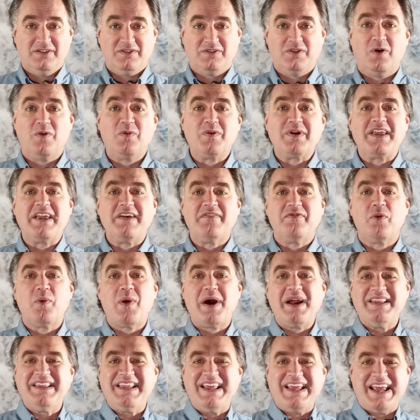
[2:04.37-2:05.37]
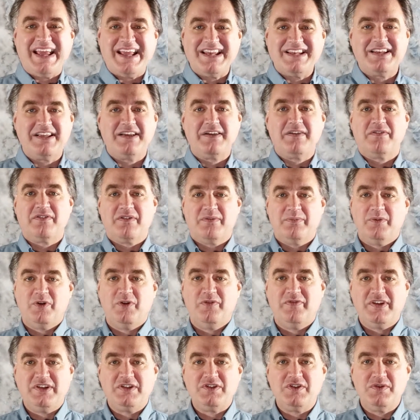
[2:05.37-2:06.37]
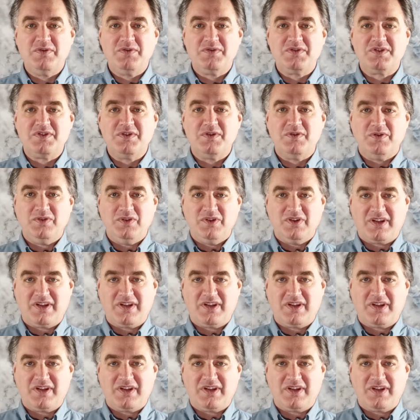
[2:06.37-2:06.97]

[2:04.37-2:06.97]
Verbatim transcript: You don't give away the ending of the movie too soon.